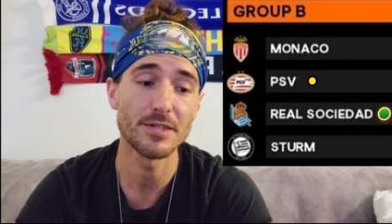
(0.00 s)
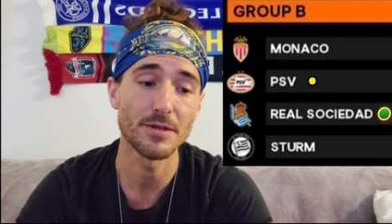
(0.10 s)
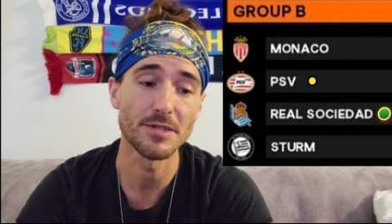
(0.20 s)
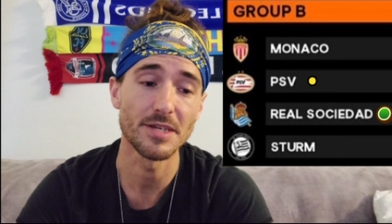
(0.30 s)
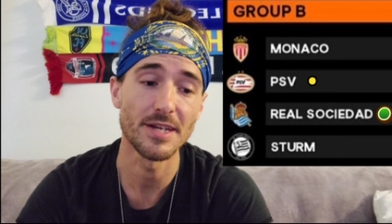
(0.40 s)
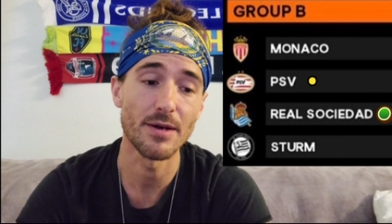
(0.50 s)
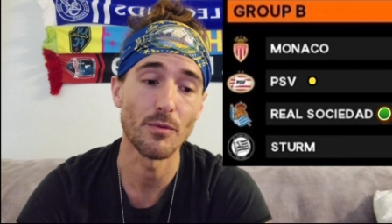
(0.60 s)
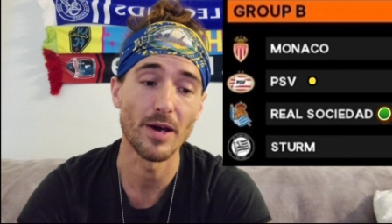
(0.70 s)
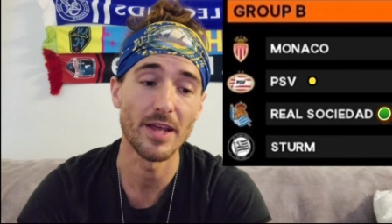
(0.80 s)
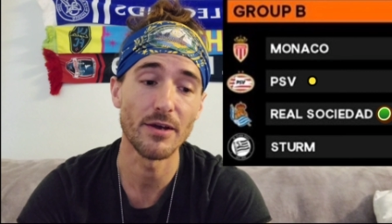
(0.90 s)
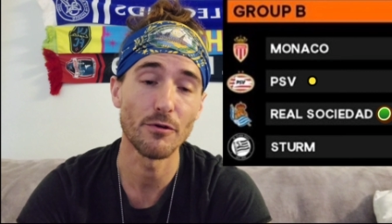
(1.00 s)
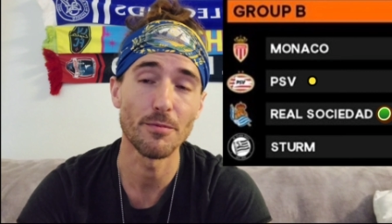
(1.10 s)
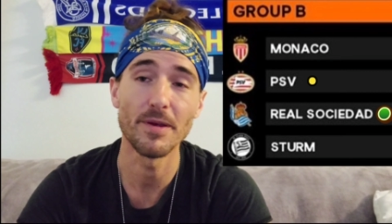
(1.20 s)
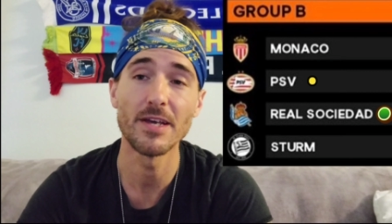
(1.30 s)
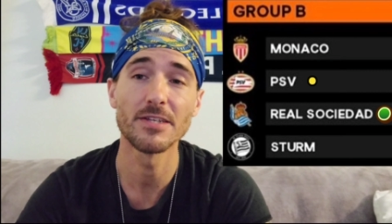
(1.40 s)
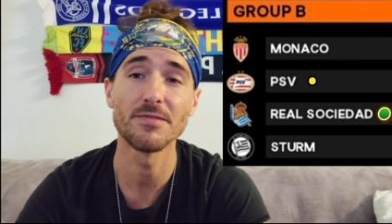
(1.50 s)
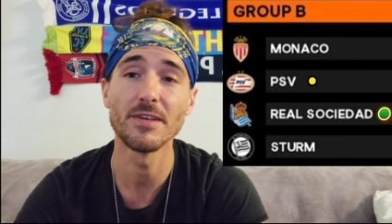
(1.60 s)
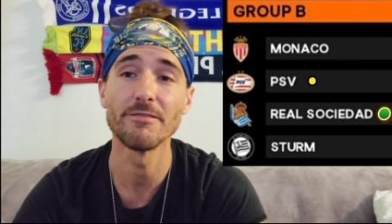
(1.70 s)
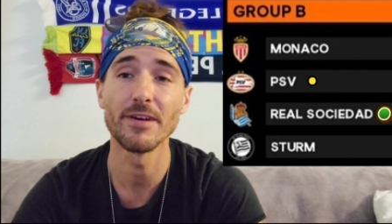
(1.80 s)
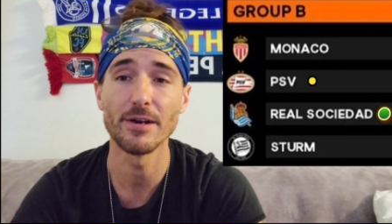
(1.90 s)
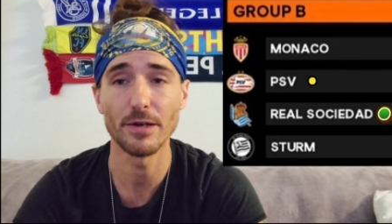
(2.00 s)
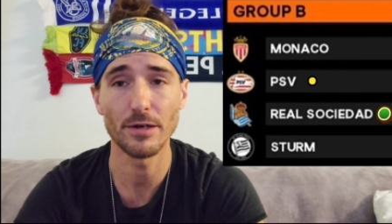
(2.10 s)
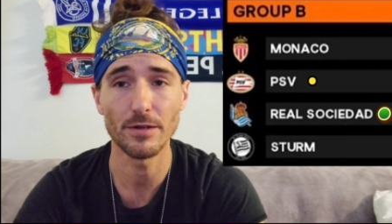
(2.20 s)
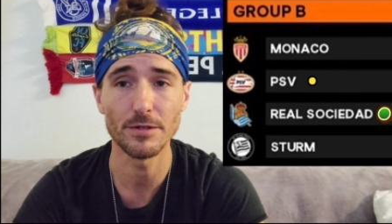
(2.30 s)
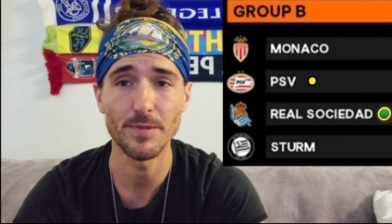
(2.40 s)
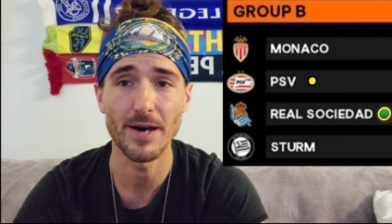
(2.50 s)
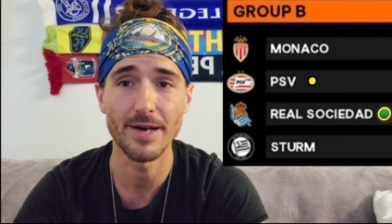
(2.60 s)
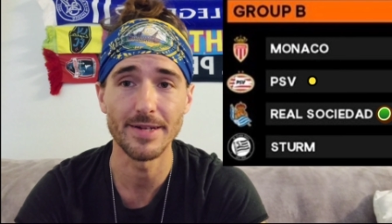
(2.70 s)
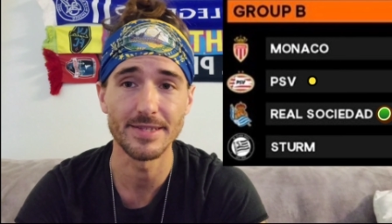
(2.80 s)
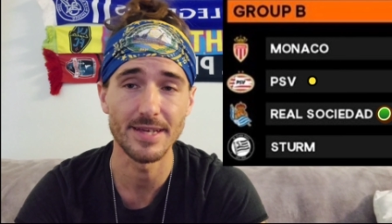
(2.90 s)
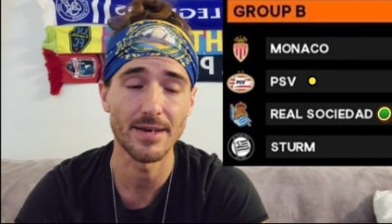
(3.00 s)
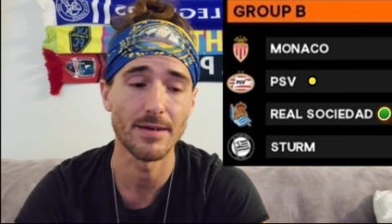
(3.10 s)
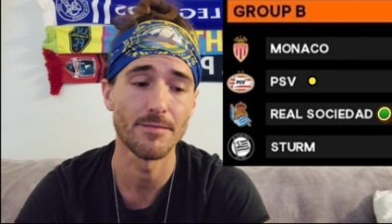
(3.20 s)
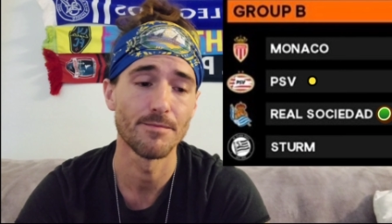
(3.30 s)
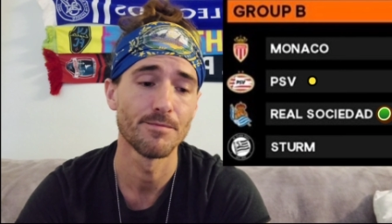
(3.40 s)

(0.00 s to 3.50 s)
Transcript: Sociedad winning with PSV very close behind in second.